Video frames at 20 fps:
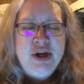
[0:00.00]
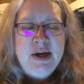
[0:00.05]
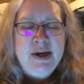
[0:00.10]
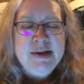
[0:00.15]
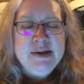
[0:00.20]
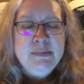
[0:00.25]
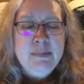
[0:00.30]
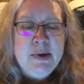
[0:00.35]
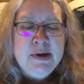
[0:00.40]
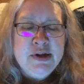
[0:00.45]

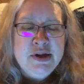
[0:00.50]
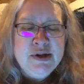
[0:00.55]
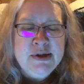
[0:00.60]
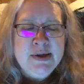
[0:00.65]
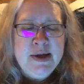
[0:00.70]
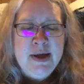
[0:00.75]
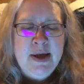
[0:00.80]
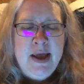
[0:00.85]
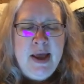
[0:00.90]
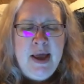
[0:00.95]
Through
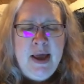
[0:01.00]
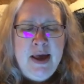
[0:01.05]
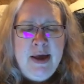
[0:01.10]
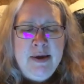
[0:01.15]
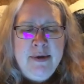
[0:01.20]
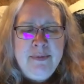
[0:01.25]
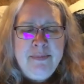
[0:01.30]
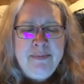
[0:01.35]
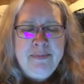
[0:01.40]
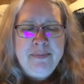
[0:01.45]

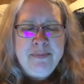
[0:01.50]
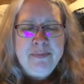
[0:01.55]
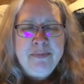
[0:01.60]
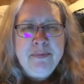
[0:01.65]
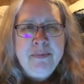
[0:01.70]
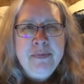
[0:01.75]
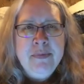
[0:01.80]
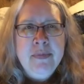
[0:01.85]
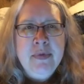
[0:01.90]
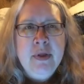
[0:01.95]
Mingle's
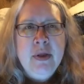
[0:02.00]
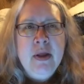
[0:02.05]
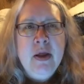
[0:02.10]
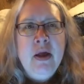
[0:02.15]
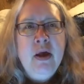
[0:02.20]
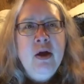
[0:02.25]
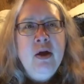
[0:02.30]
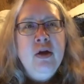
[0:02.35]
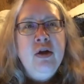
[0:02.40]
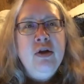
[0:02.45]
words, we
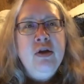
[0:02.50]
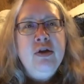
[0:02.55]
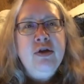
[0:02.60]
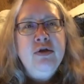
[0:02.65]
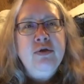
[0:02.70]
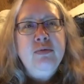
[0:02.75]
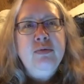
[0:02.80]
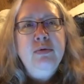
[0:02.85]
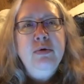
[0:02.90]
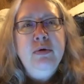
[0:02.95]
see the
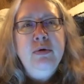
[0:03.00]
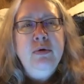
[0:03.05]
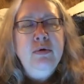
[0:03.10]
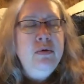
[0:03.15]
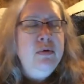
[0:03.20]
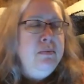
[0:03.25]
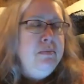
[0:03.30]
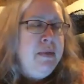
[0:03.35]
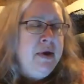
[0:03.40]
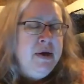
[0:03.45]

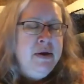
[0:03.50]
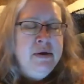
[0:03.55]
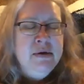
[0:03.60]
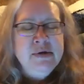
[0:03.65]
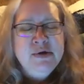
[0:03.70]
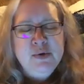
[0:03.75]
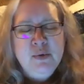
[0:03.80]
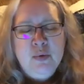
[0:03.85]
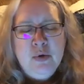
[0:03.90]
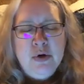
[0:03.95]
intricacies of
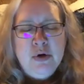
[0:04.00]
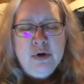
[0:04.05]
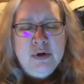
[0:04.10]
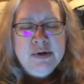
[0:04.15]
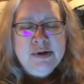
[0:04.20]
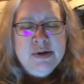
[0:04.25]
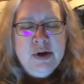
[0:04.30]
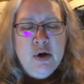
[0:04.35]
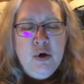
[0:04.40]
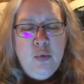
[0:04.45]
village
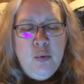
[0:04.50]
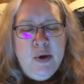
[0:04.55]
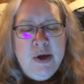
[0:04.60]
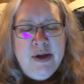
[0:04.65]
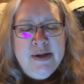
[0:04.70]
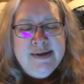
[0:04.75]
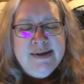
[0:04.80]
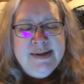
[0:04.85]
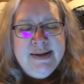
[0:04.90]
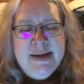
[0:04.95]
life
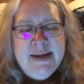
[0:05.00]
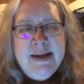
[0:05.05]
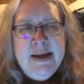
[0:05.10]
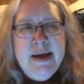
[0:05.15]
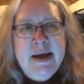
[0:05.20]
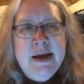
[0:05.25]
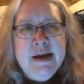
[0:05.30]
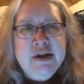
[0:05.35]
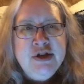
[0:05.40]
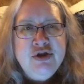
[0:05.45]
and how
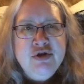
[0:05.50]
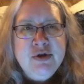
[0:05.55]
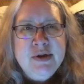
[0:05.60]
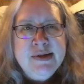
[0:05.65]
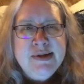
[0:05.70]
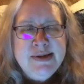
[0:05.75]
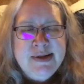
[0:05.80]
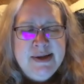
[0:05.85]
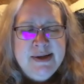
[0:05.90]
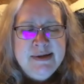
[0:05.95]
they
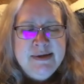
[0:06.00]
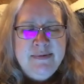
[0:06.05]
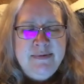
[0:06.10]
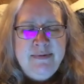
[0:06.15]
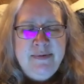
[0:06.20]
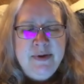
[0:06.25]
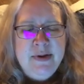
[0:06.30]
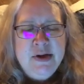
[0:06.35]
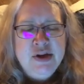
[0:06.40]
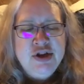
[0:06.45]
depend
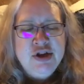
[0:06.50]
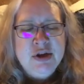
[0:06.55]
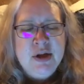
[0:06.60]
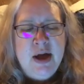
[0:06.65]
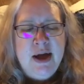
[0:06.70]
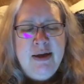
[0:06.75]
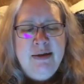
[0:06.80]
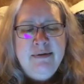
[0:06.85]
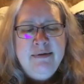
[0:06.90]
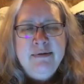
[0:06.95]
on each
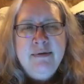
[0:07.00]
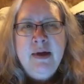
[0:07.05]
other.